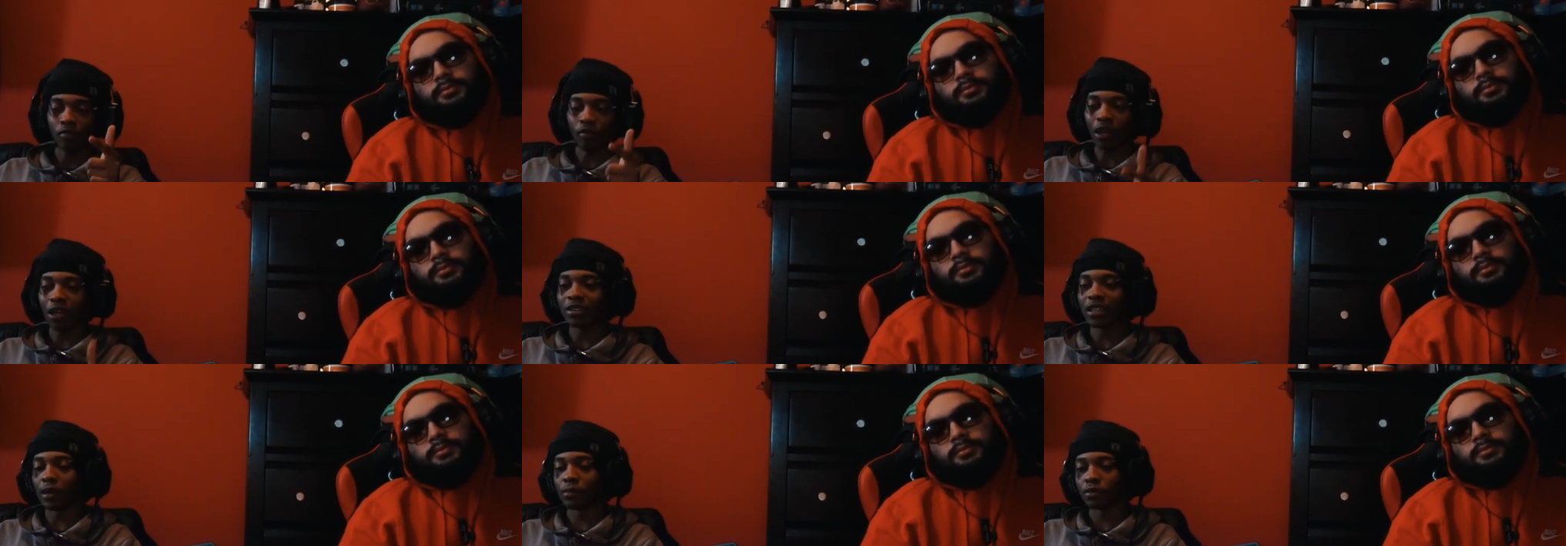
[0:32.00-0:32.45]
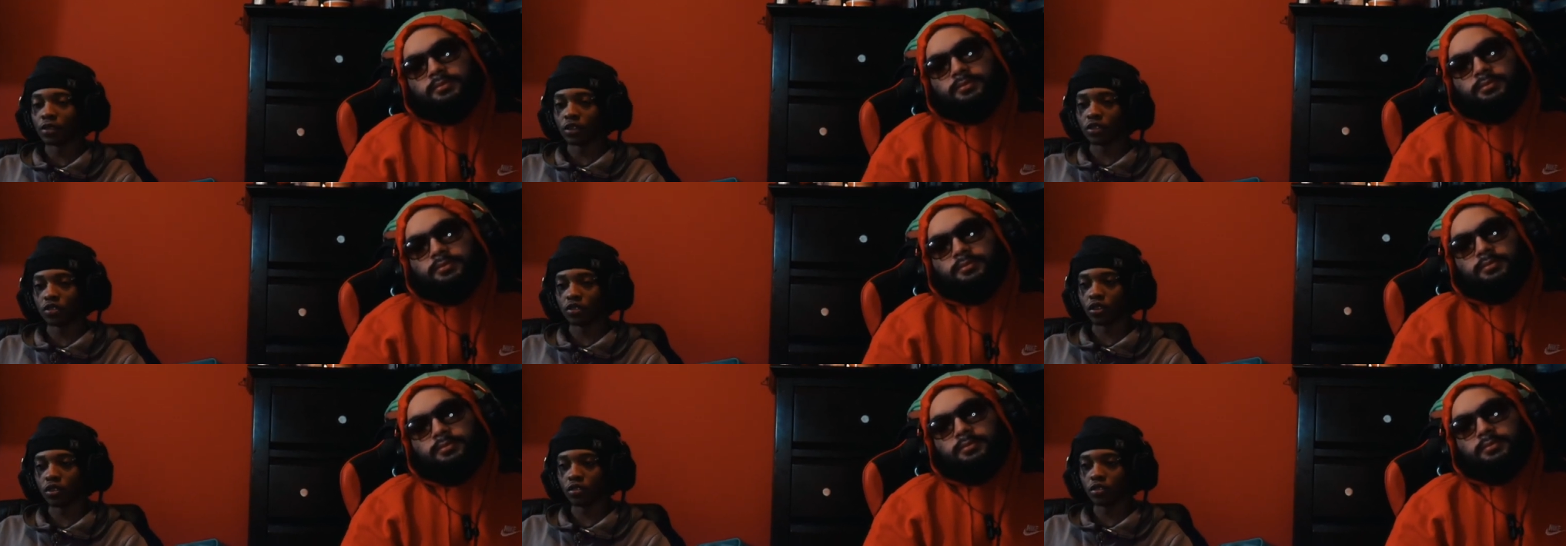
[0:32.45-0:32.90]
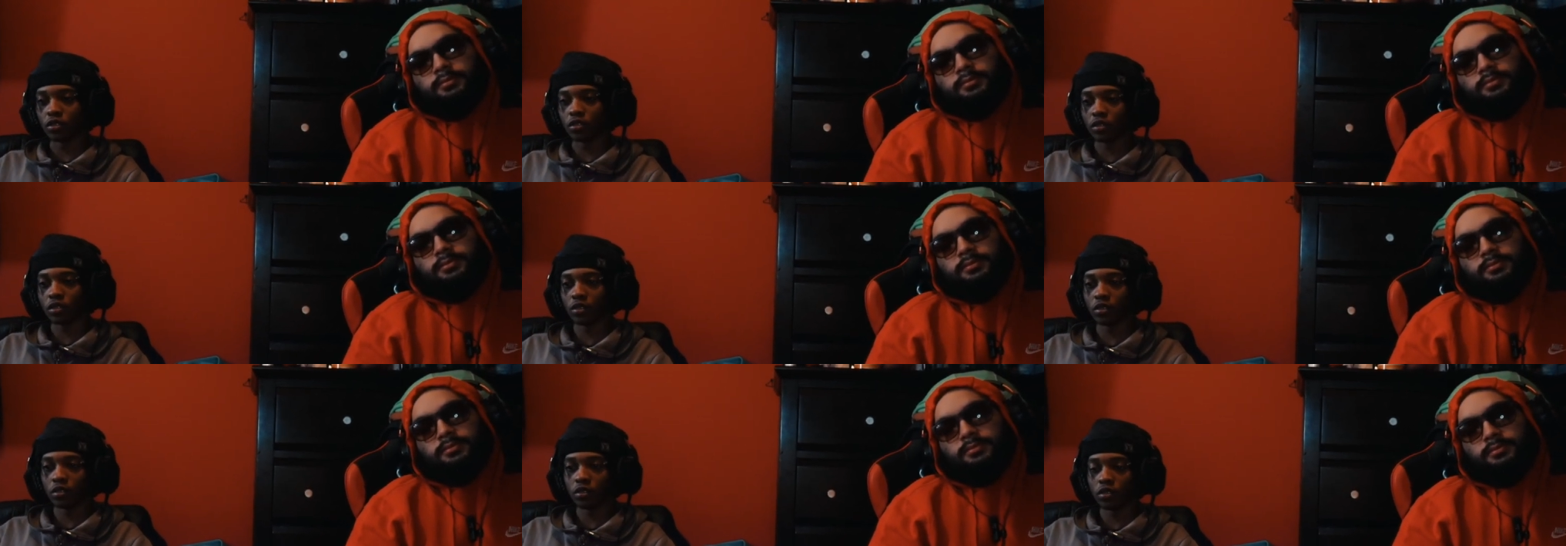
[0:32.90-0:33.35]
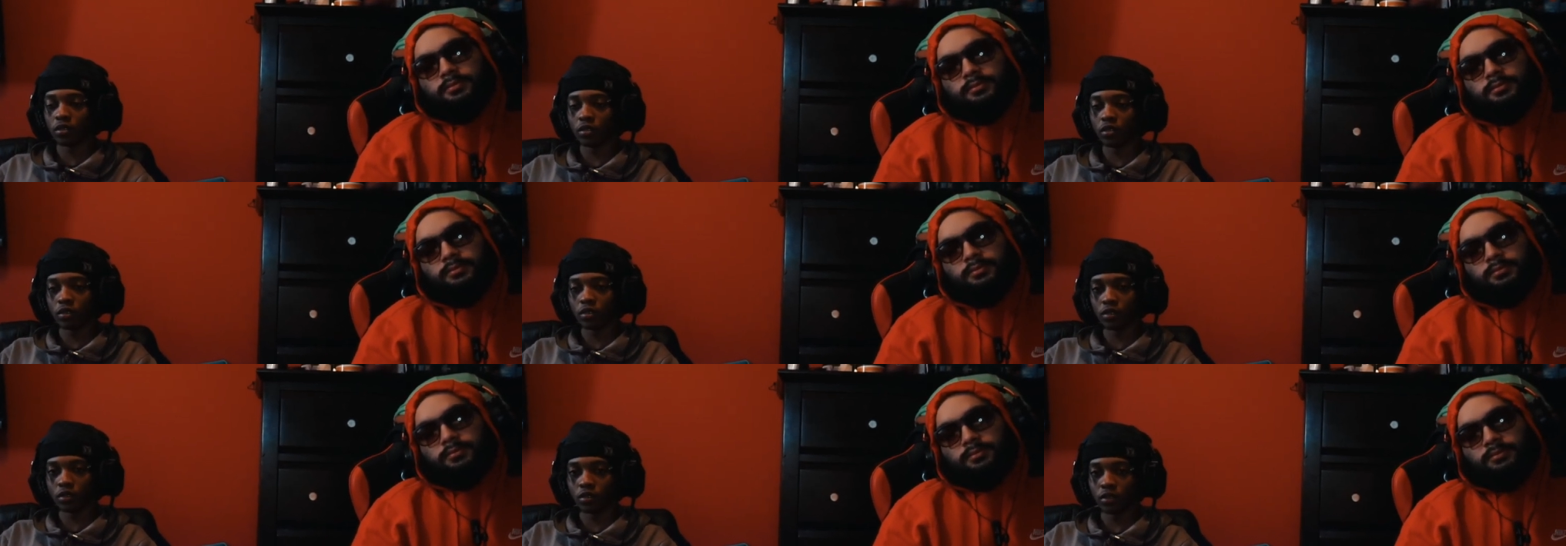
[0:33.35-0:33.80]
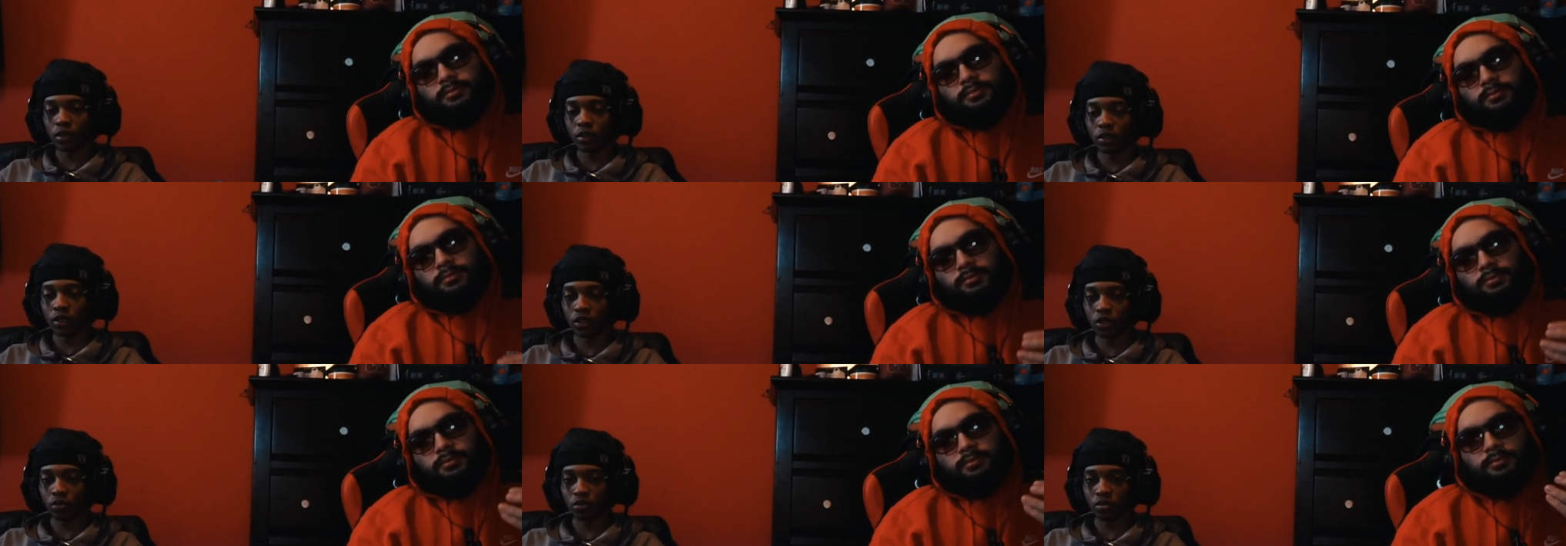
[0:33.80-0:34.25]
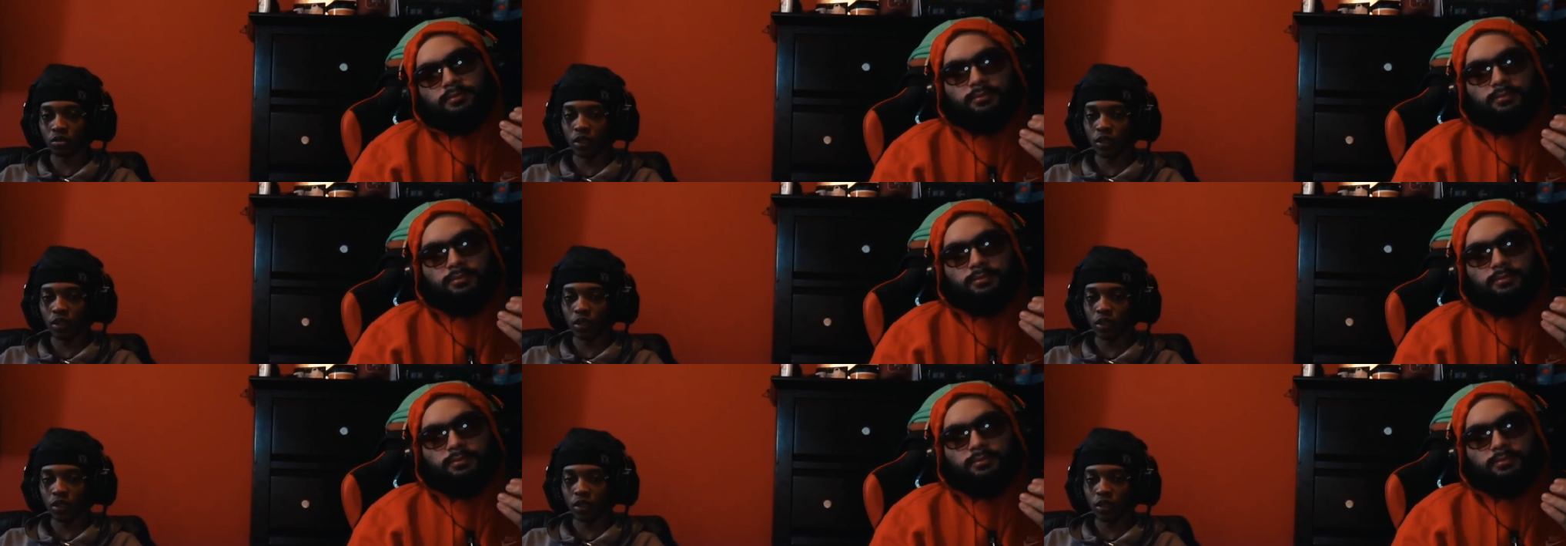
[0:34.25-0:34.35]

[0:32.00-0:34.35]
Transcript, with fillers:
Speaker 1: what's happened to this though? This was